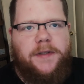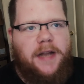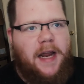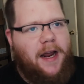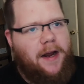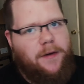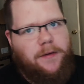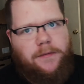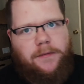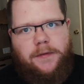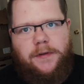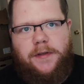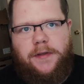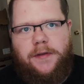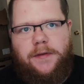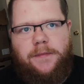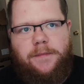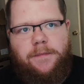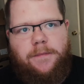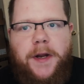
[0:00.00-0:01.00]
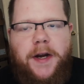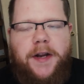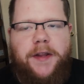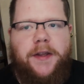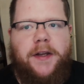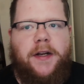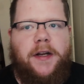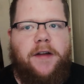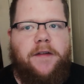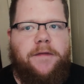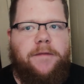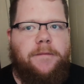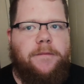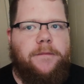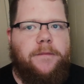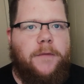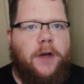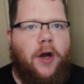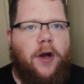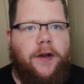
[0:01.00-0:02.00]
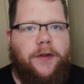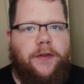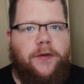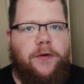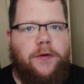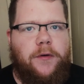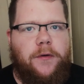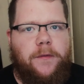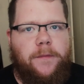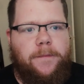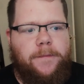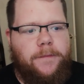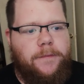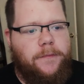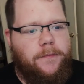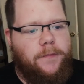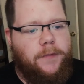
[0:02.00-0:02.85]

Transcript: downs, anything I've gone through